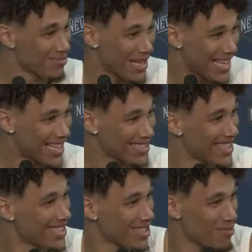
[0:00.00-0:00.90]
it's my last
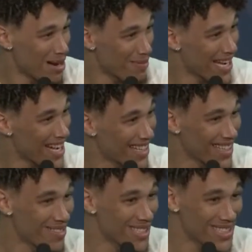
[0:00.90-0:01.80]
station. I'm about to be out of
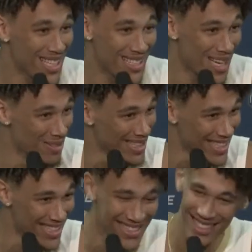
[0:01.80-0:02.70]
here once y'all done with
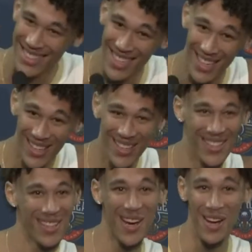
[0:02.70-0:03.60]
this. So
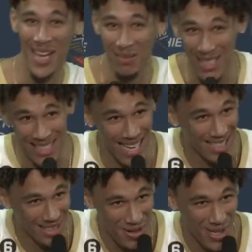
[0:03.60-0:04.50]
go keep this
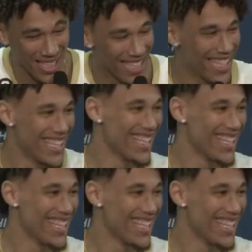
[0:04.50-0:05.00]
nice and quick.